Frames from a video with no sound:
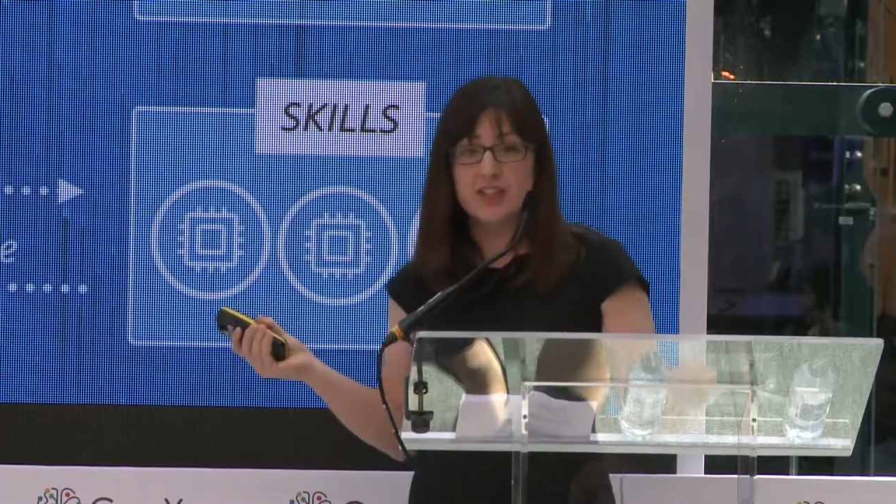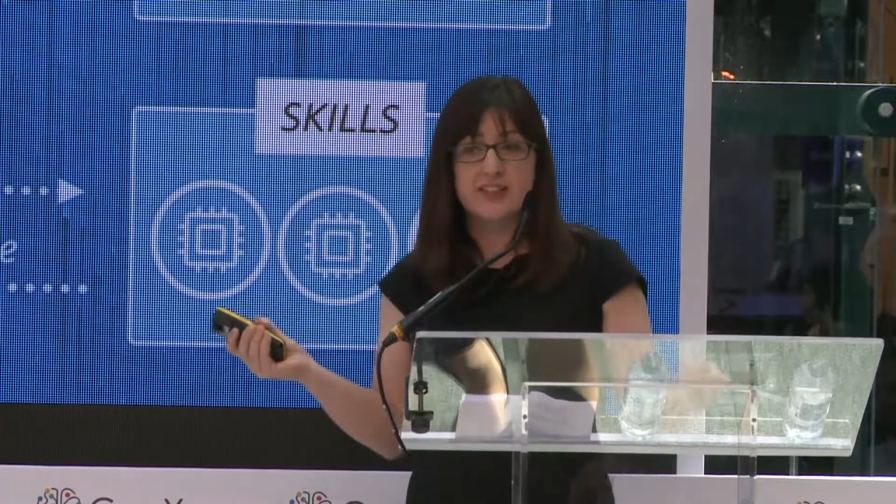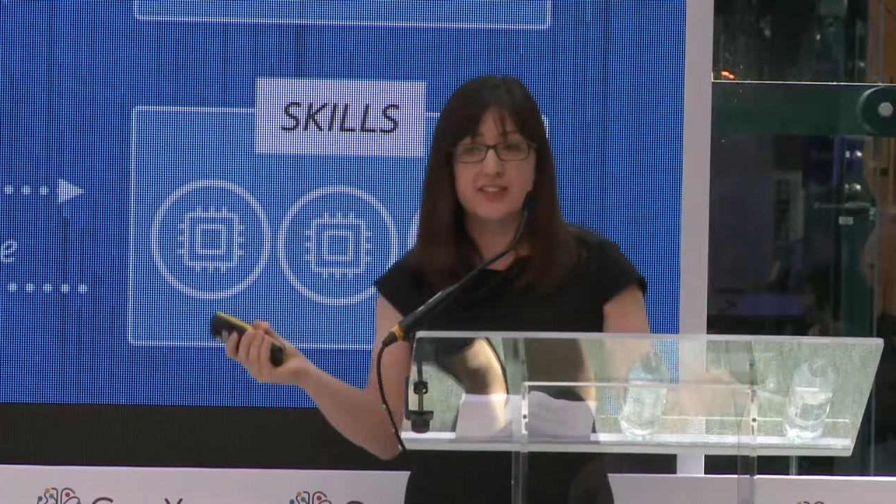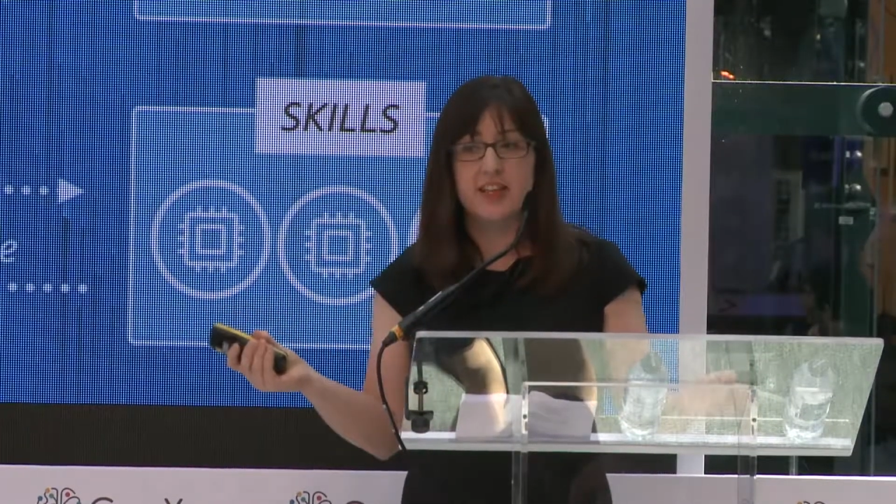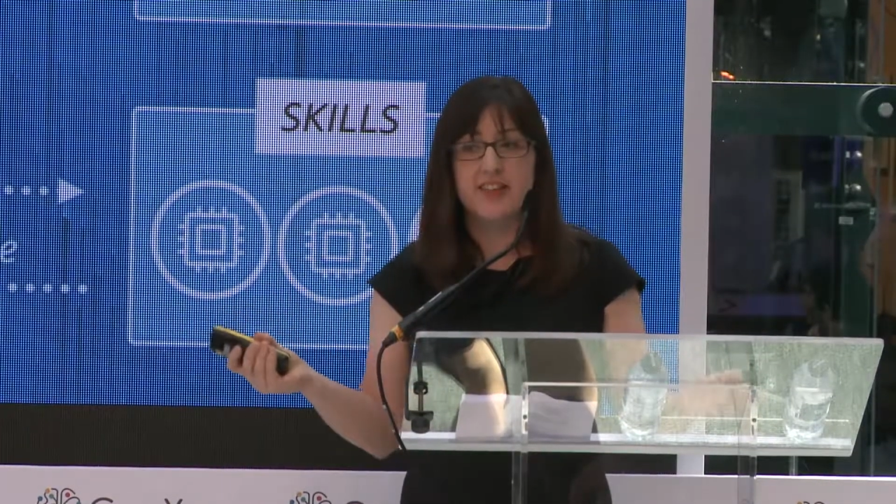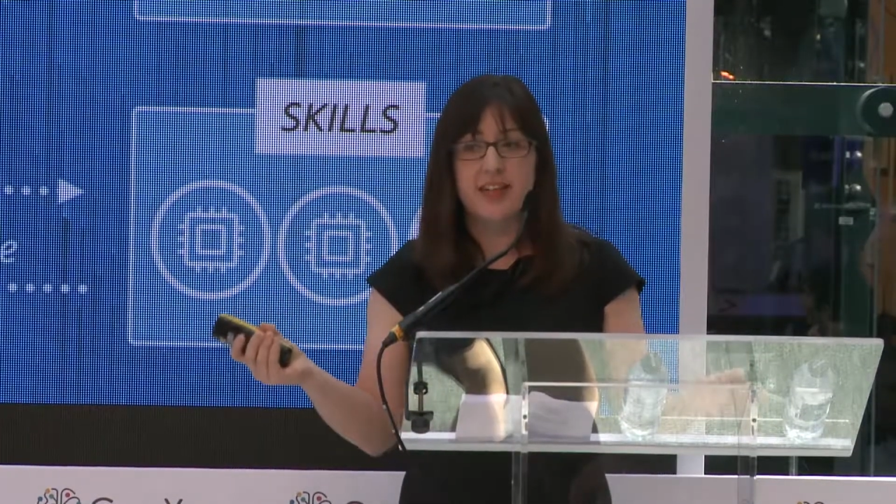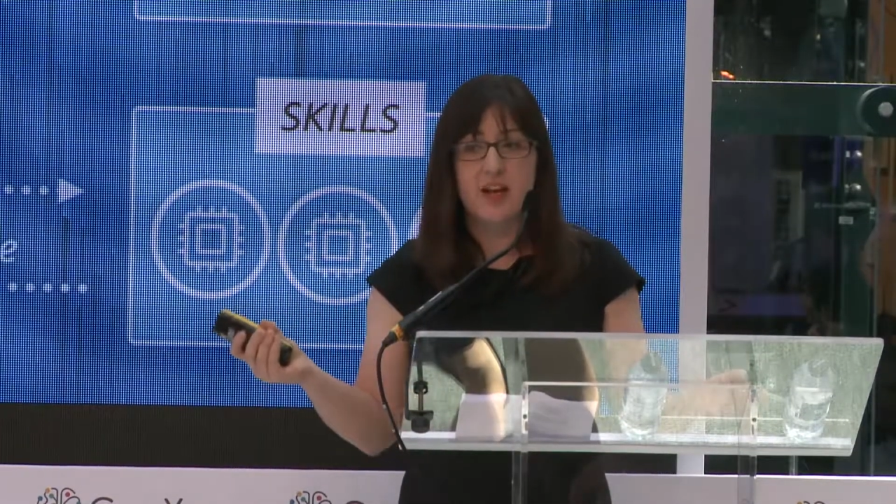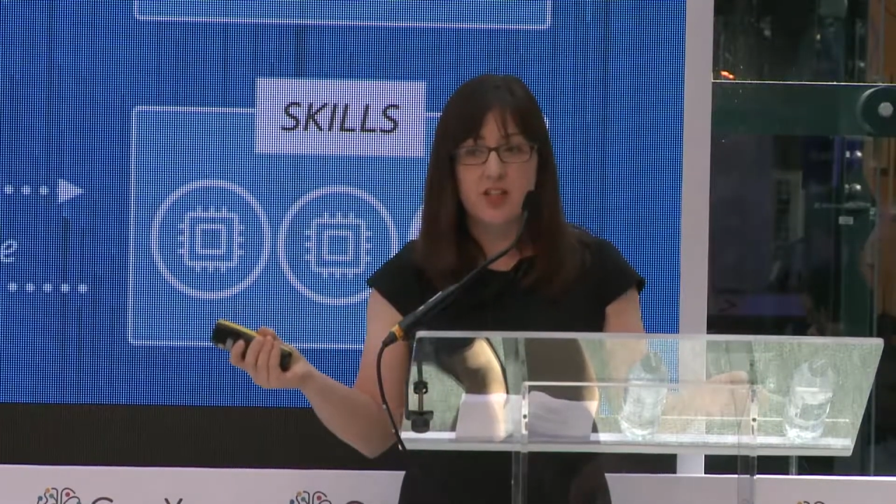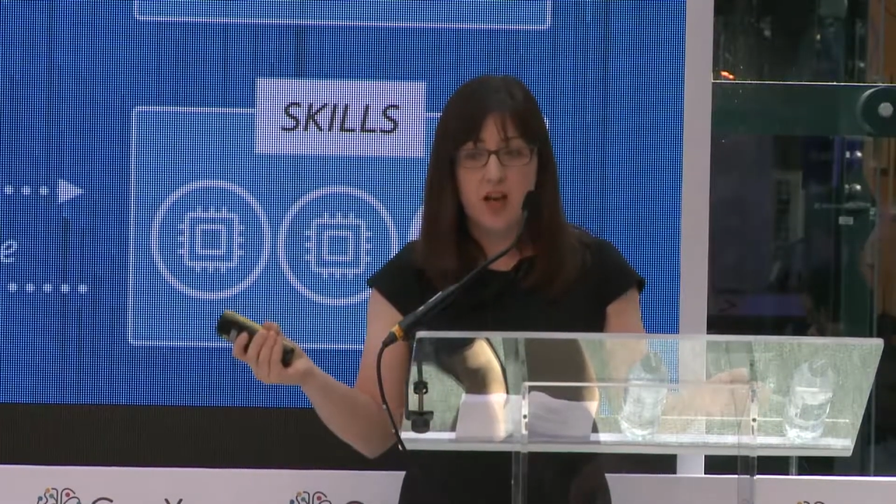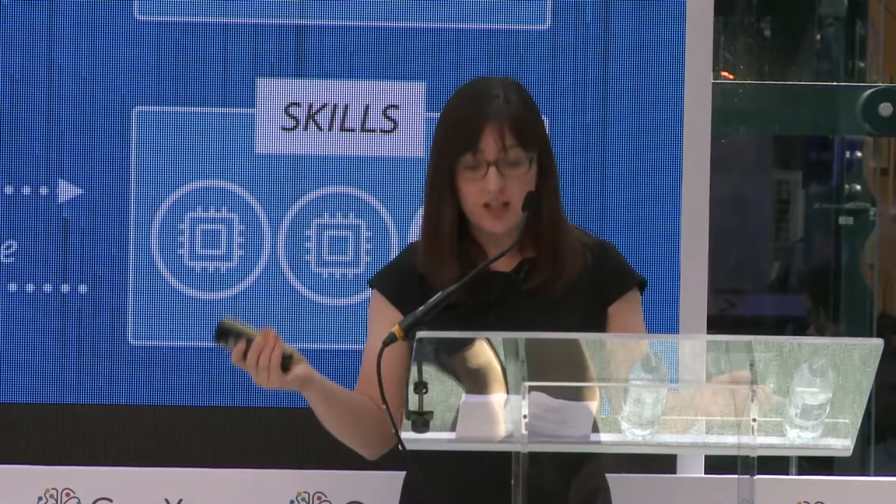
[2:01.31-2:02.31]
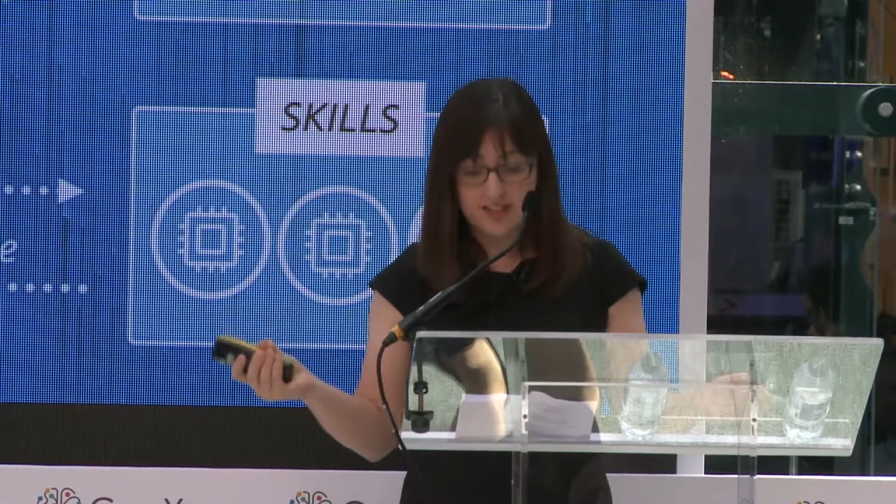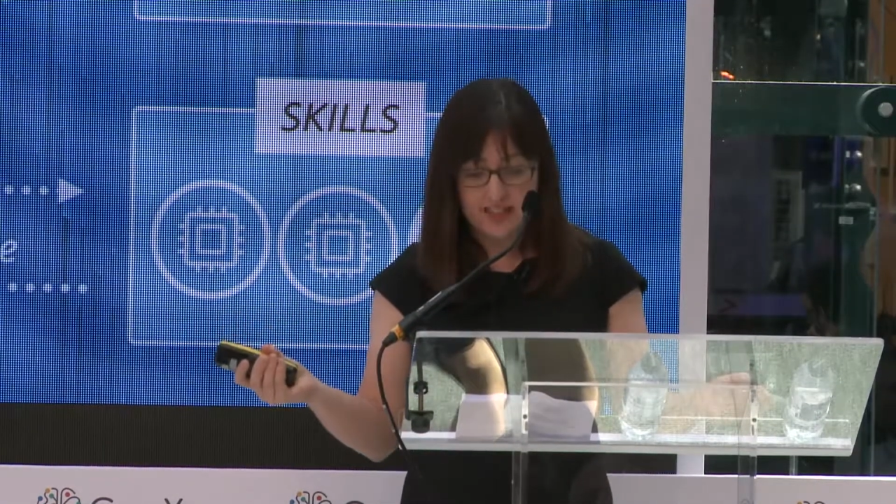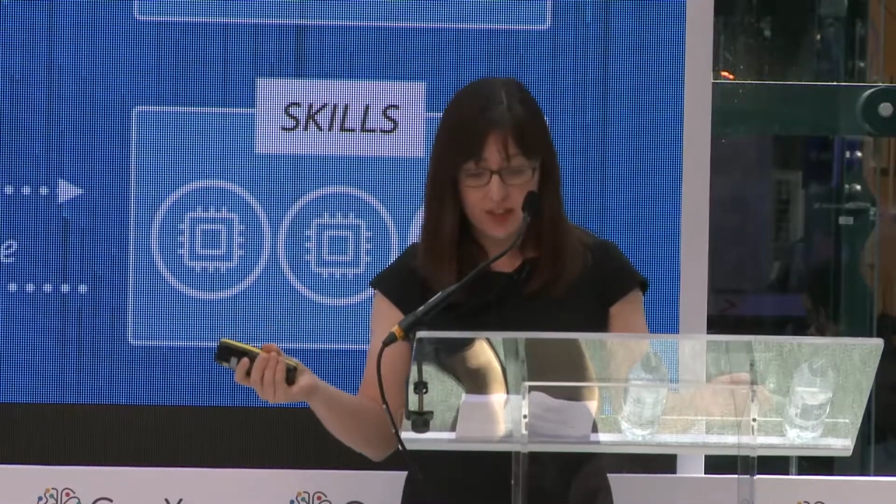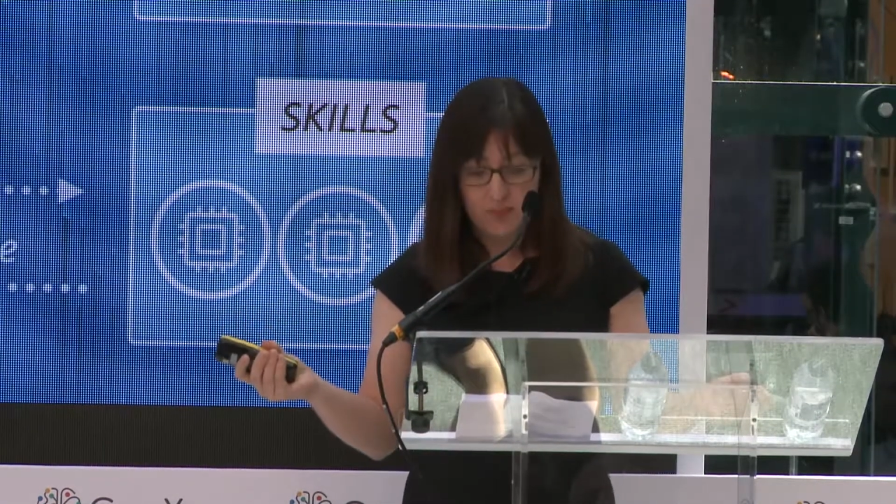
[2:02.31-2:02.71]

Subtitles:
and decides how to answer.